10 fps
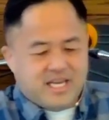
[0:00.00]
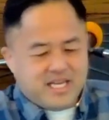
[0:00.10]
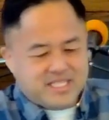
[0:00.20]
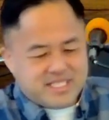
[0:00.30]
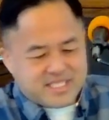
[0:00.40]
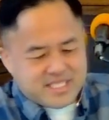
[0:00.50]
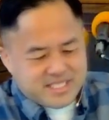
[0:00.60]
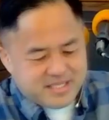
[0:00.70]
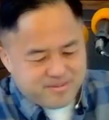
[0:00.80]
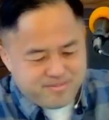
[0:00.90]
is this
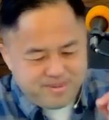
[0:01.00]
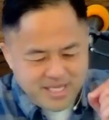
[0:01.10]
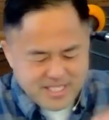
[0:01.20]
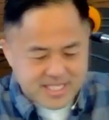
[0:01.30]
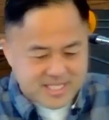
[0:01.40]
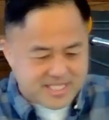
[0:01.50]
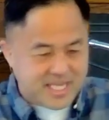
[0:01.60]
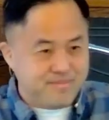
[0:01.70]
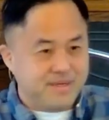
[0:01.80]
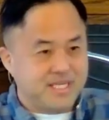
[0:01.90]
basic
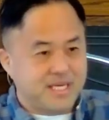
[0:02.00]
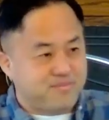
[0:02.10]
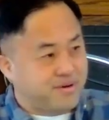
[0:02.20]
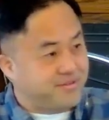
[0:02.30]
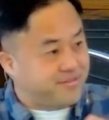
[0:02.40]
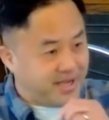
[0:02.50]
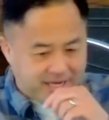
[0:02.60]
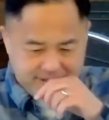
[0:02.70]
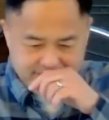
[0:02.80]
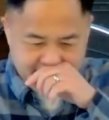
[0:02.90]
statement, yet
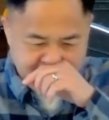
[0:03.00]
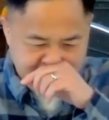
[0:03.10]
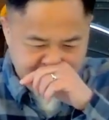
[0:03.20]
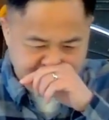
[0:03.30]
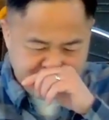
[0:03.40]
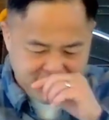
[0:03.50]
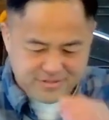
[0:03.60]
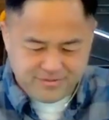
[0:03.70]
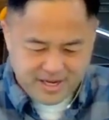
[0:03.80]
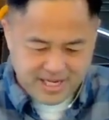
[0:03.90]
profound. In
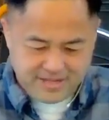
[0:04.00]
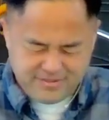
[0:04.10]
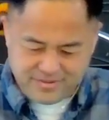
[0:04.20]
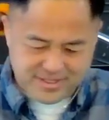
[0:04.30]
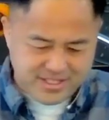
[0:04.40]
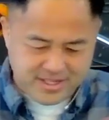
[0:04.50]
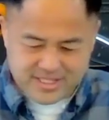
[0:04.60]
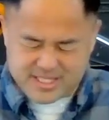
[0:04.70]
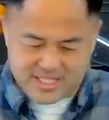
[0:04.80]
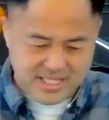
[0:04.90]
verse 5, we saw
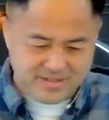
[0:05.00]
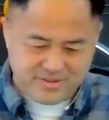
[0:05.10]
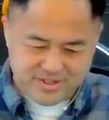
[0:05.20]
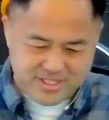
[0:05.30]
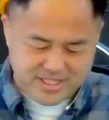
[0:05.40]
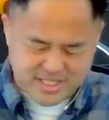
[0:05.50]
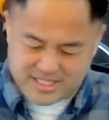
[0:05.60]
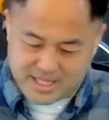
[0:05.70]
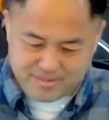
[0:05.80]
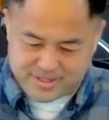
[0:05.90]
this in
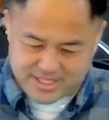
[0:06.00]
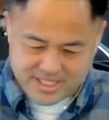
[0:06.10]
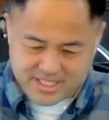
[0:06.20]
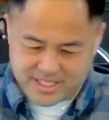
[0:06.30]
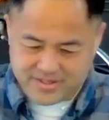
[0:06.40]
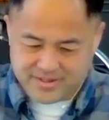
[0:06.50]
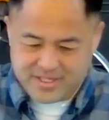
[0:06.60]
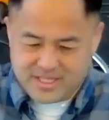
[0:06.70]
chapter 6 too.